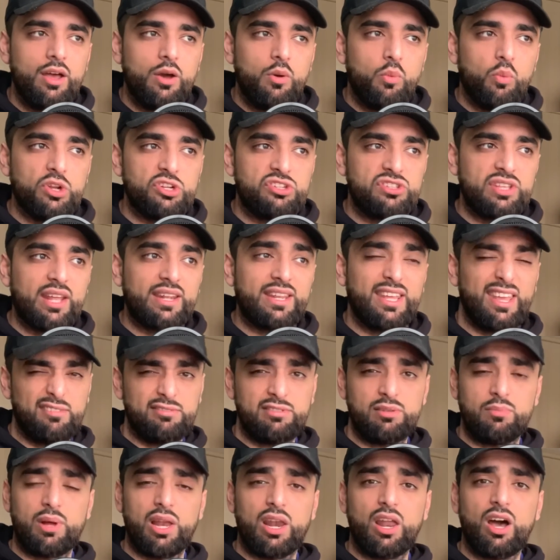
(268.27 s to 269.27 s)
which then
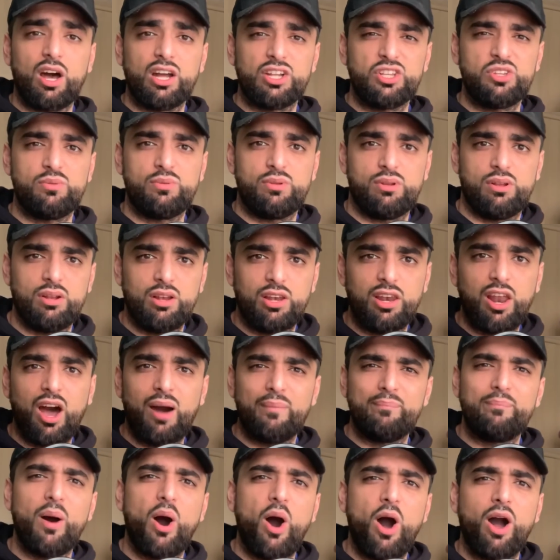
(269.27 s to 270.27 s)
gives him a lot
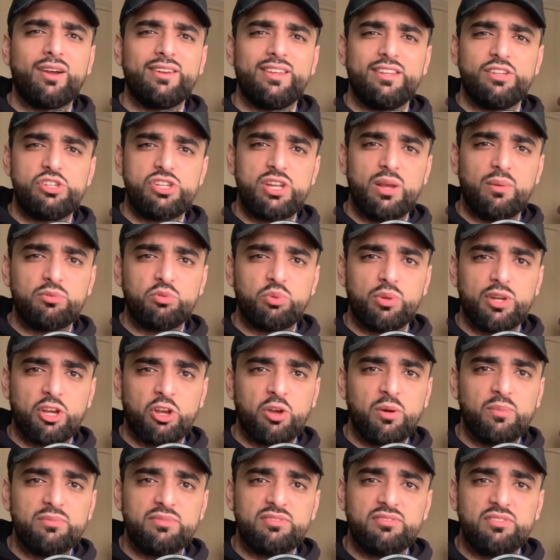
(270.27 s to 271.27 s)
of bargaining chips when it
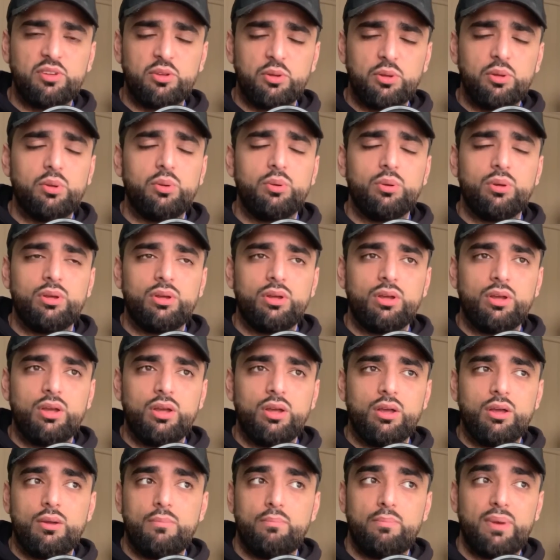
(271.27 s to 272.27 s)
comes to
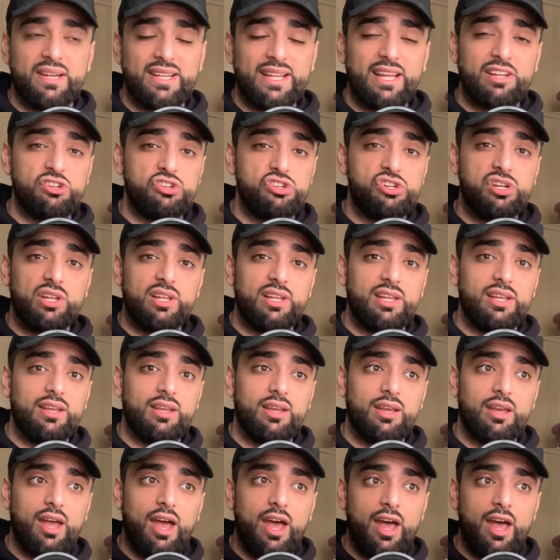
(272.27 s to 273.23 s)
potentially